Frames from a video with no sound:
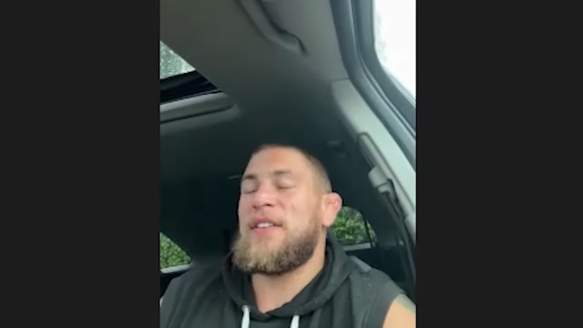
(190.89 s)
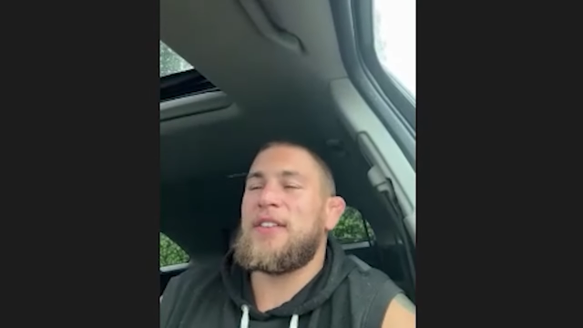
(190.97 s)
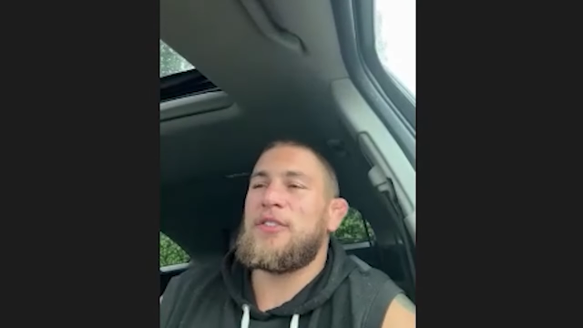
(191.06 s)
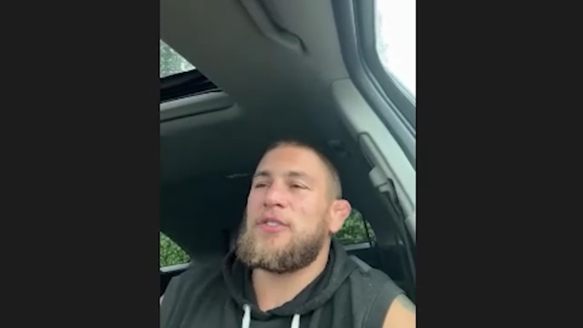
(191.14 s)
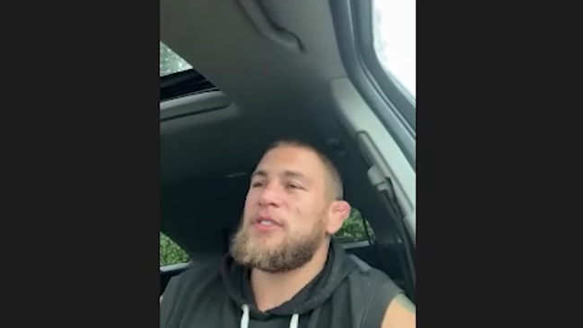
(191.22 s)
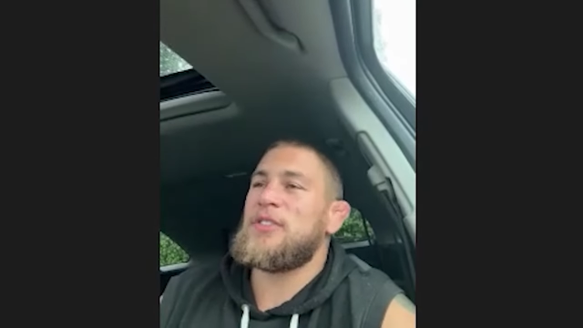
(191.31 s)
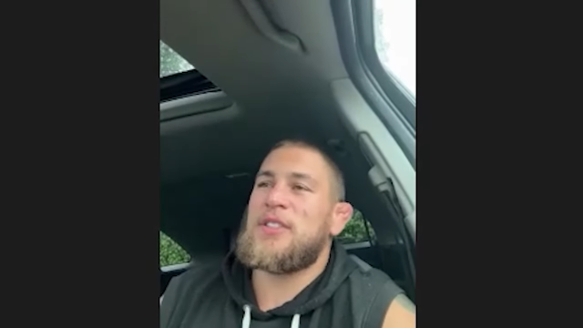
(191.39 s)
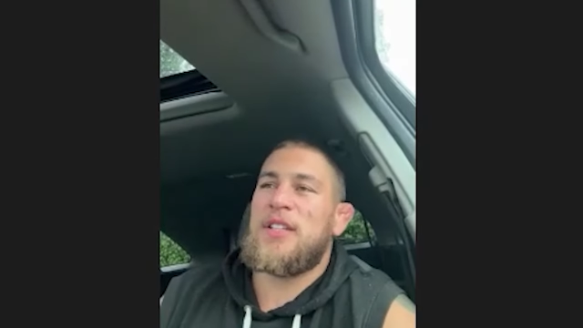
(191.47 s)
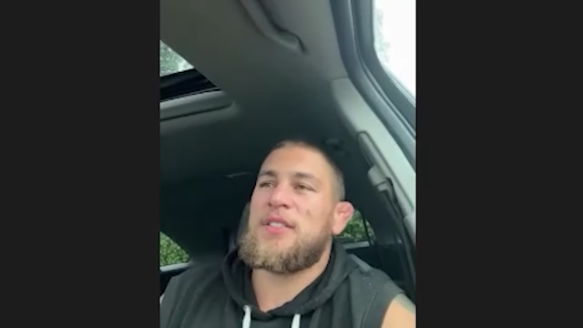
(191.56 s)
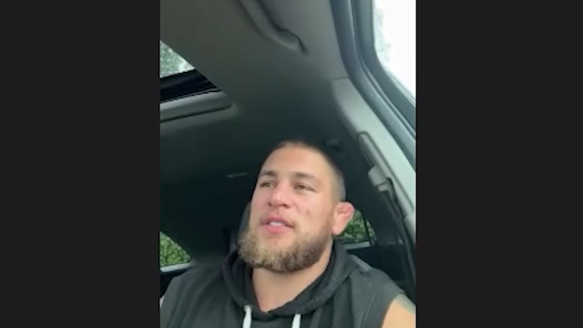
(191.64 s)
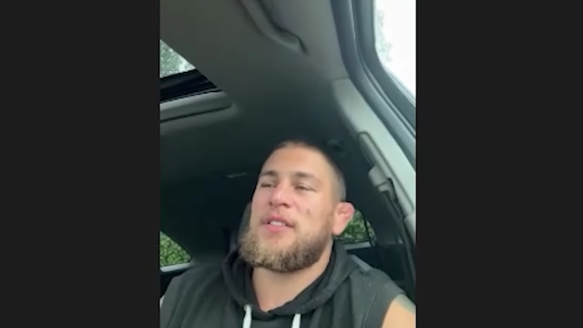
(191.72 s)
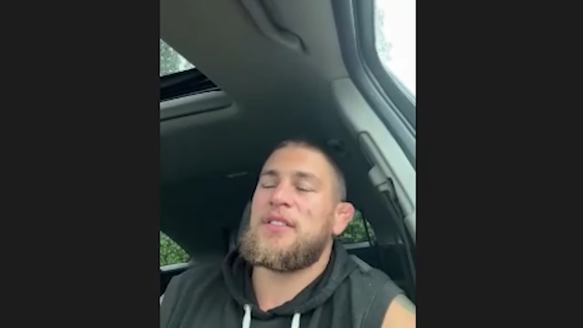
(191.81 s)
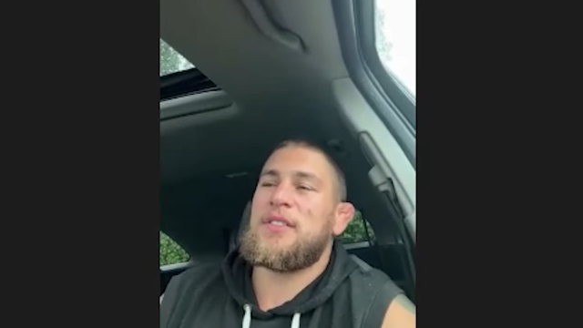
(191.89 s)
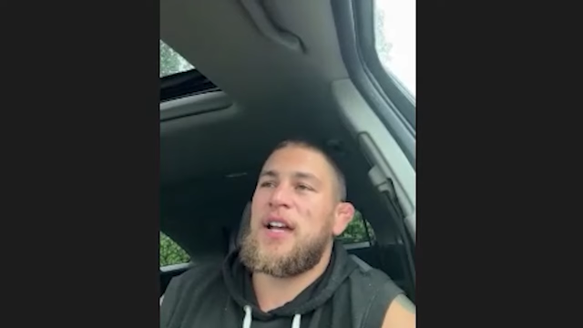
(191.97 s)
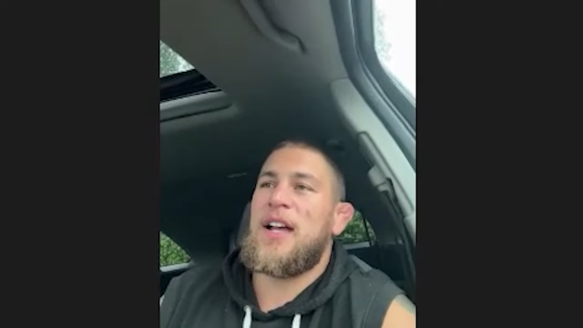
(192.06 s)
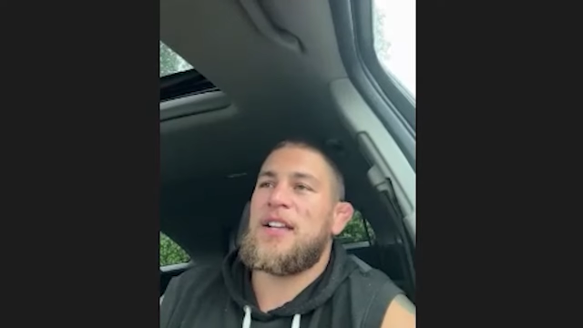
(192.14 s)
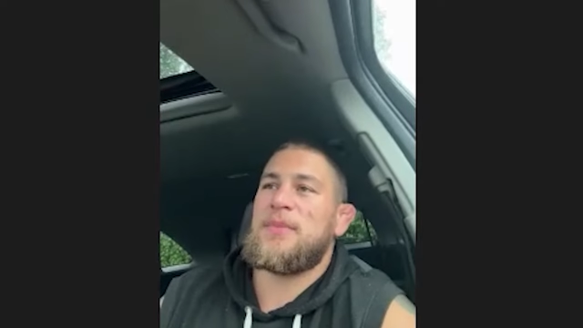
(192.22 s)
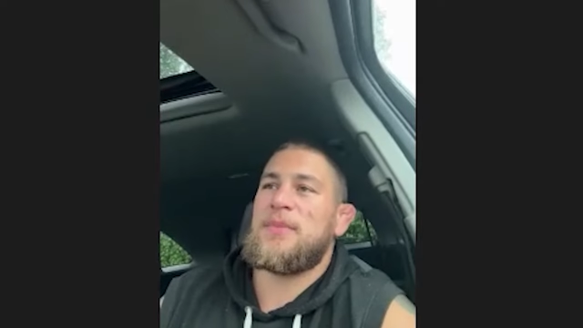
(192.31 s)
Had sister
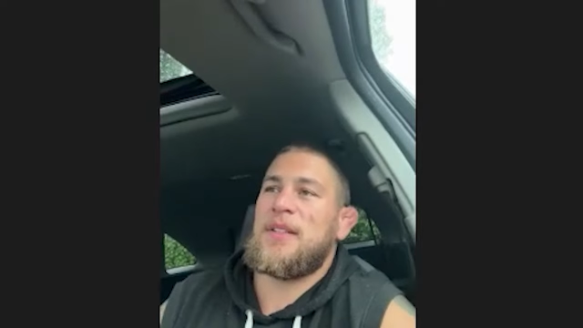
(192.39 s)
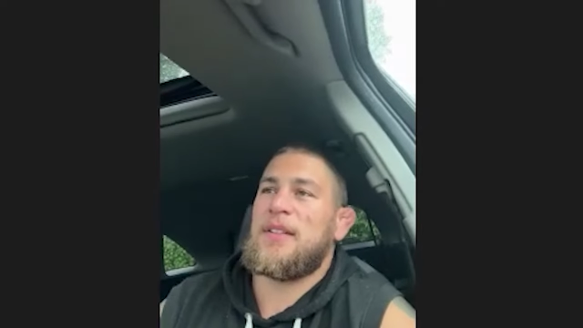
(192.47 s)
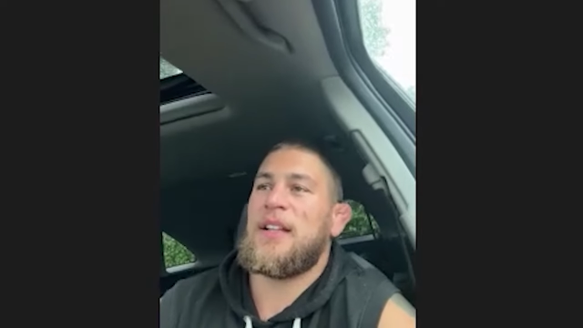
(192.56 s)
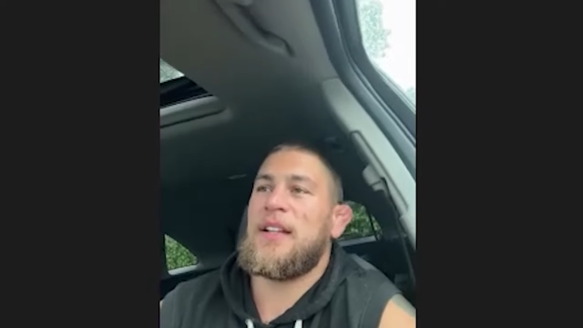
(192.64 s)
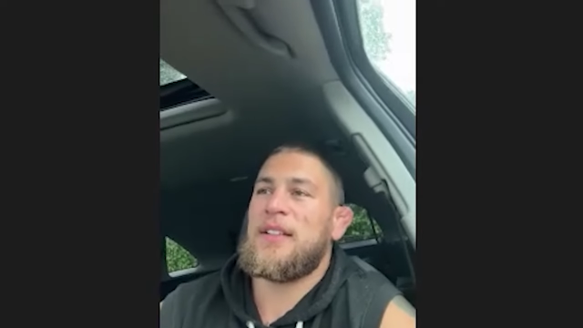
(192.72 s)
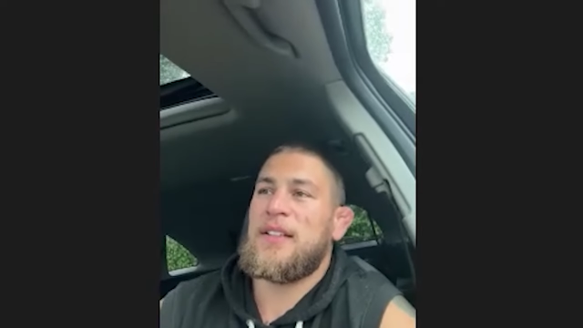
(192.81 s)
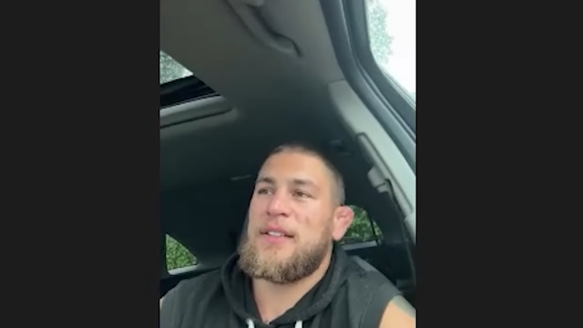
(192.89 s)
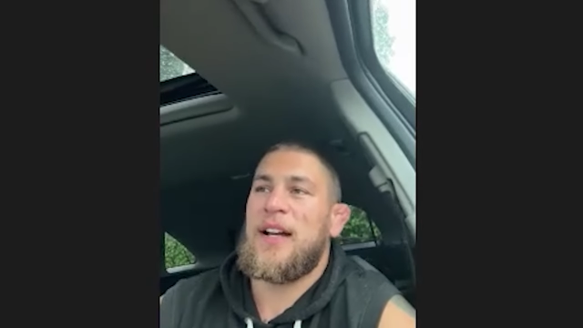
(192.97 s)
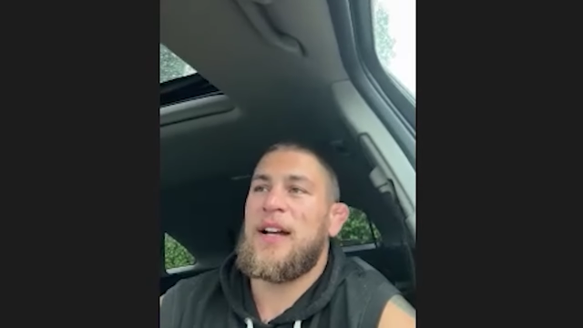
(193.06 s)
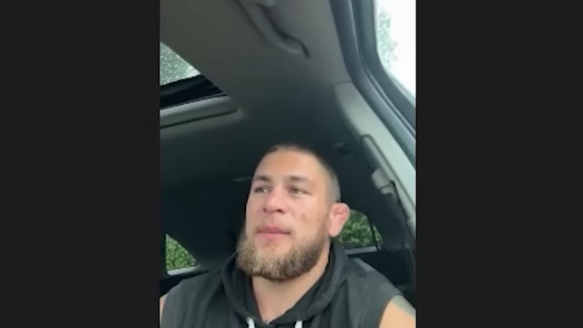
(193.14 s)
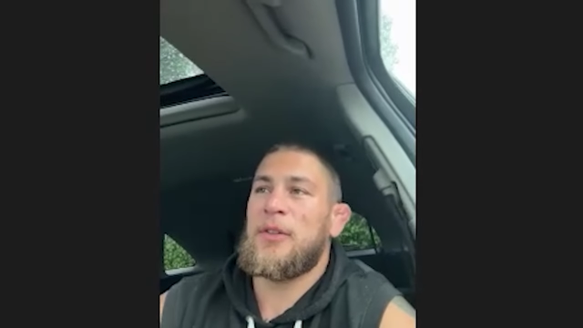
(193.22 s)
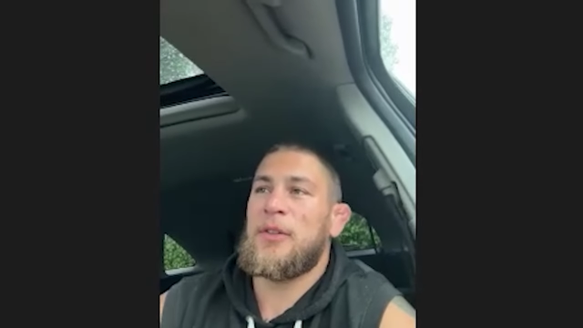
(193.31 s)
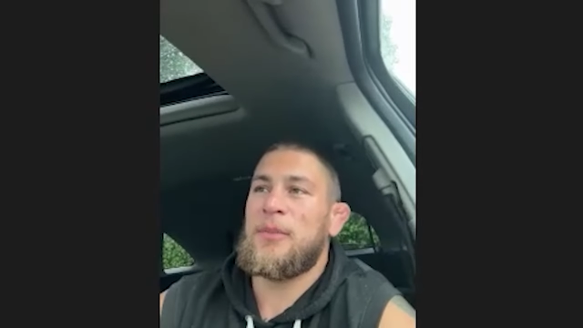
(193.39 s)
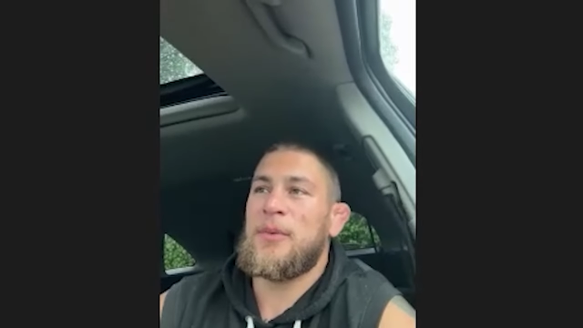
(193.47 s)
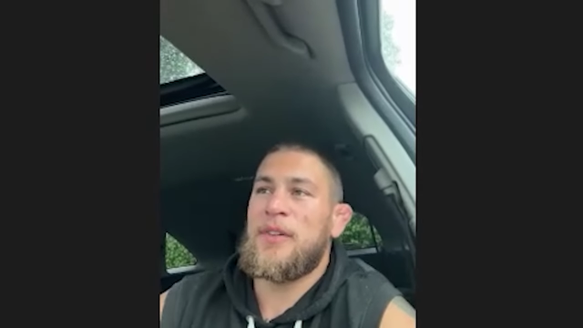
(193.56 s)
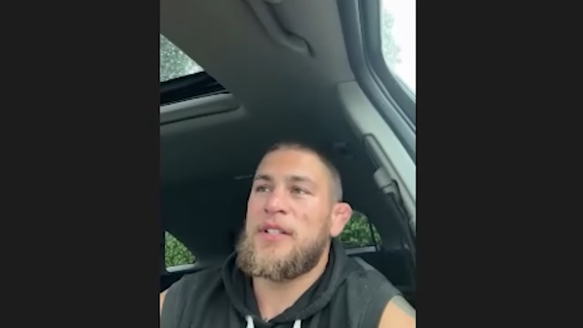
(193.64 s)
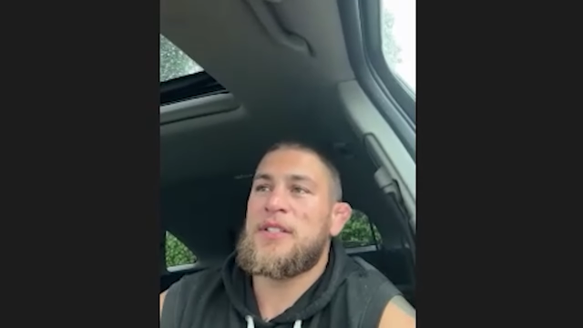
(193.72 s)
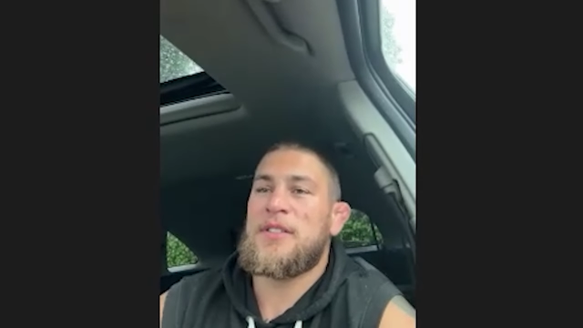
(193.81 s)
Jasmine, and then at the time, little
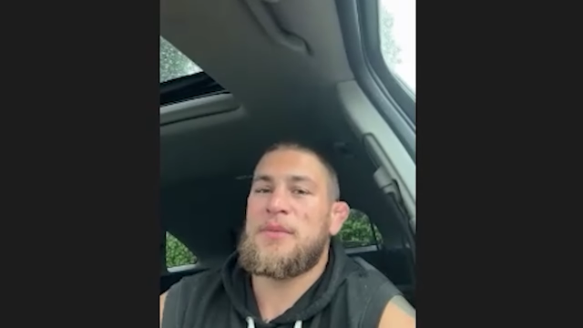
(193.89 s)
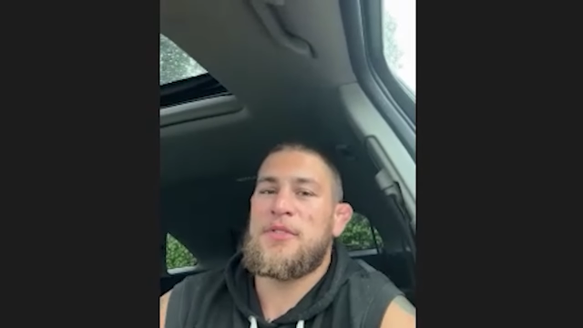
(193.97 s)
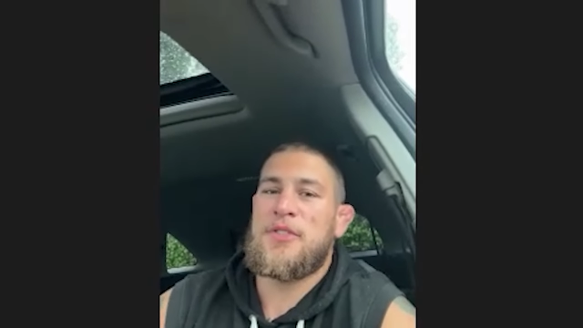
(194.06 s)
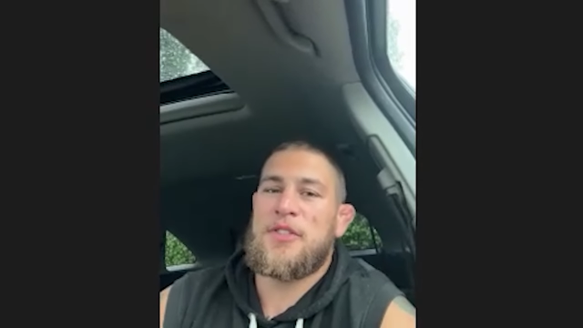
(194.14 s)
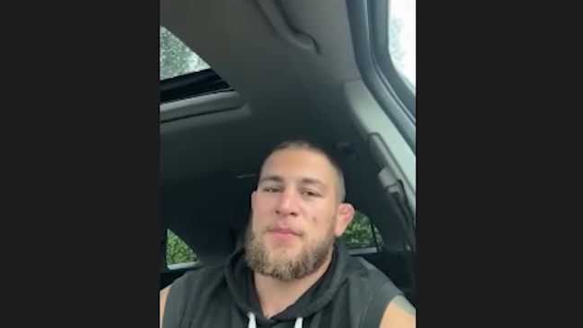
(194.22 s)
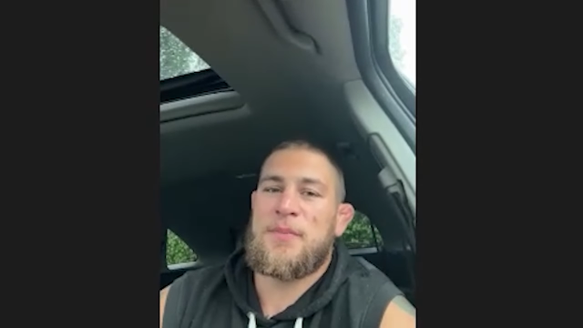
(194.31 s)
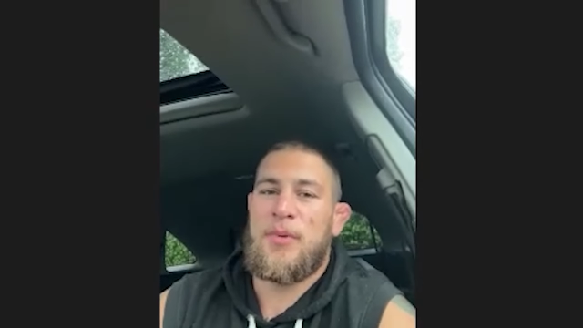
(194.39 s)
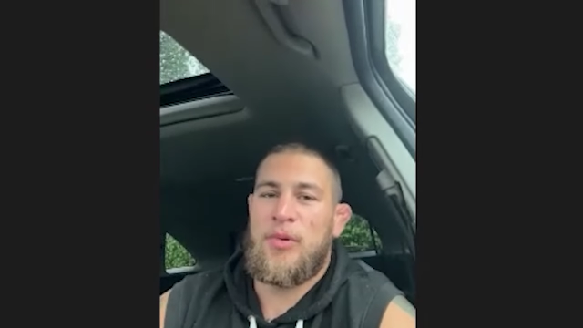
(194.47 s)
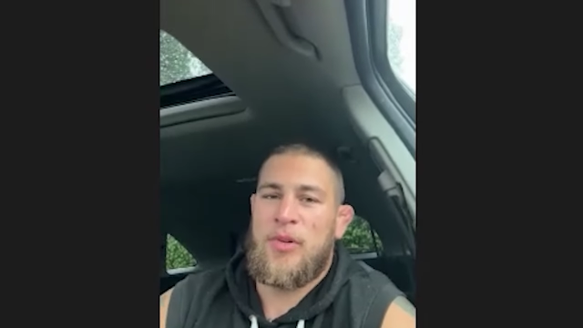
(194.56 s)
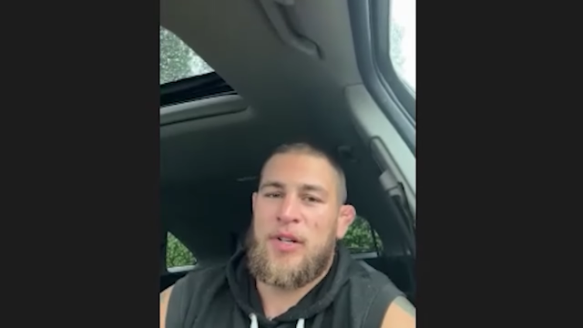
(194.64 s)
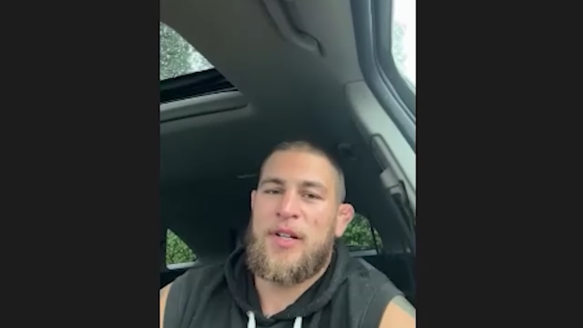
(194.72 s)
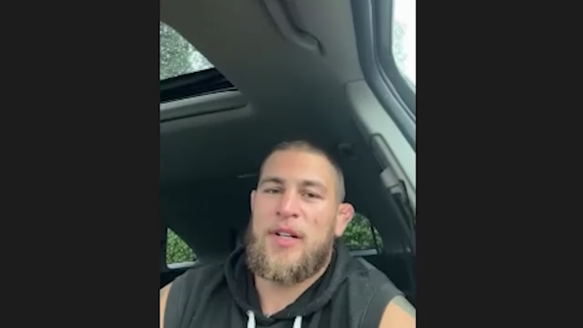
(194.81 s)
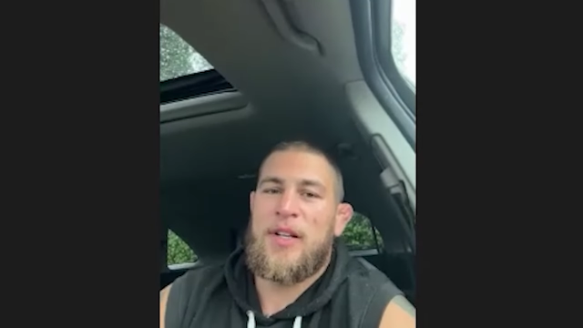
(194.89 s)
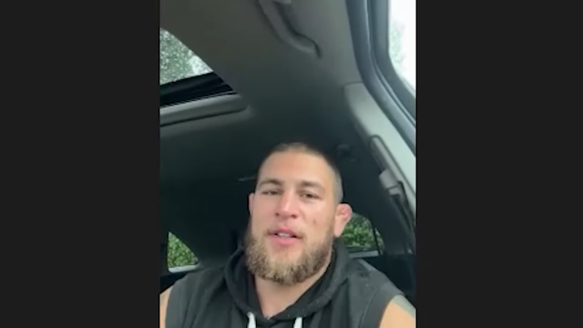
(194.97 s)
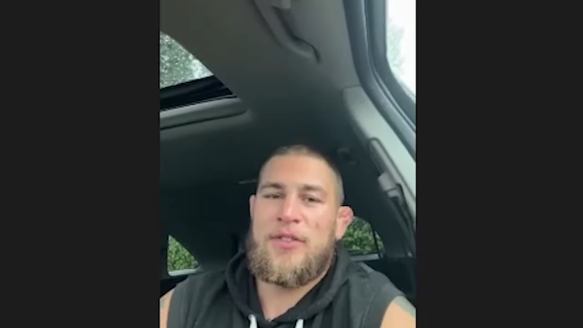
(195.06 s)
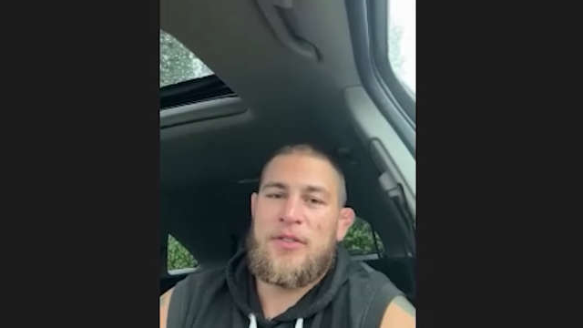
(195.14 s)
Marissa was just born.